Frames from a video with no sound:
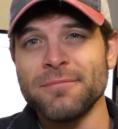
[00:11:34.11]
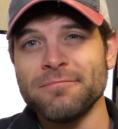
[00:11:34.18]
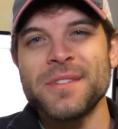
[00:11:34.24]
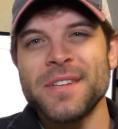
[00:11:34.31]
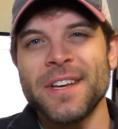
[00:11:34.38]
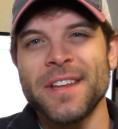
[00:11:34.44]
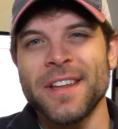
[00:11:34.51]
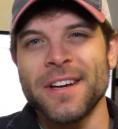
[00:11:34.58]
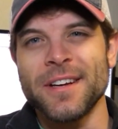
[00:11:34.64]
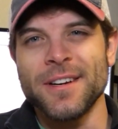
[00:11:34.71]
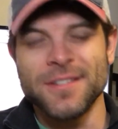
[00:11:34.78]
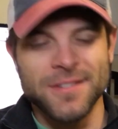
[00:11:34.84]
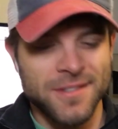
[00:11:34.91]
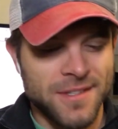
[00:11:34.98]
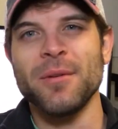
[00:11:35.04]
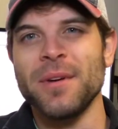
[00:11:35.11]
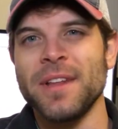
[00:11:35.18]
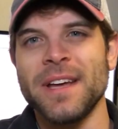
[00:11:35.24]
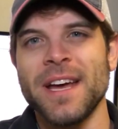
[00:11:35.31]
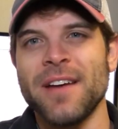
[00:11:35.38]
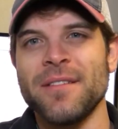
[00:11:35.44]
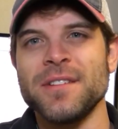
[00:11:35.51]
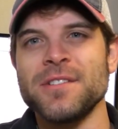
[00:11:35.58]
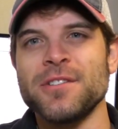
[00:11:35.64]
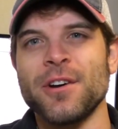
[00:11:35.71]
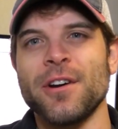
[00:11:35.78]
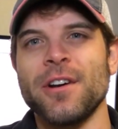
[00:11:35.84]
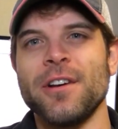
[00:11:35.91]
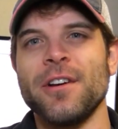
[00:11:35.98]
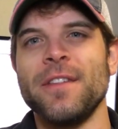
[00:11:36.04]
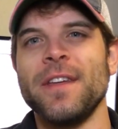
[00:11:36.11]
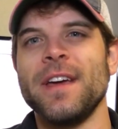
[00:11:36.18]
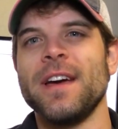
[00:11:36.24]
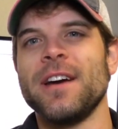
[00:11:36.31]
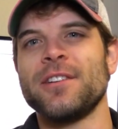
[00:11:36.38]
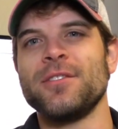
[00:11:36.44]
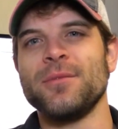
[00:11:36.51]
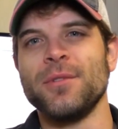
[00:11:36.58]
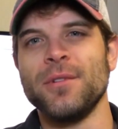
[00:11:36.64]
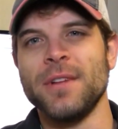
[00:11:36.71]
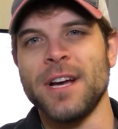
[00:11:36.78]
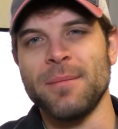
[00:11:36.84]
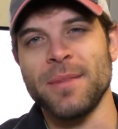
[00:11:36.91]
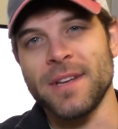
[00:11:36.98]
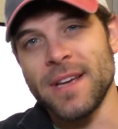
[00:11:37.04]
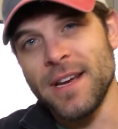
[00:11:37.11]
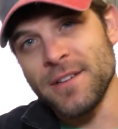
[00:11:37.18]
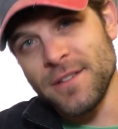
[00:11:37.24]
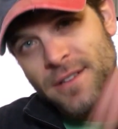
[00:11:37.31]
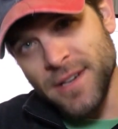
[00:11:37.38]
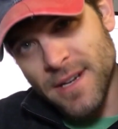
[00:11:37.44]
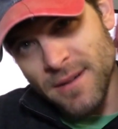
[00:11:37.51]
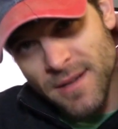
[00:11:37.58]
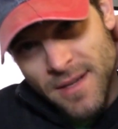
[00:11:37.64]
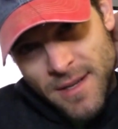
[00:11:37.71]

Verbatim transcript: We'll see how that goes. I really haven't started on the actual application yet.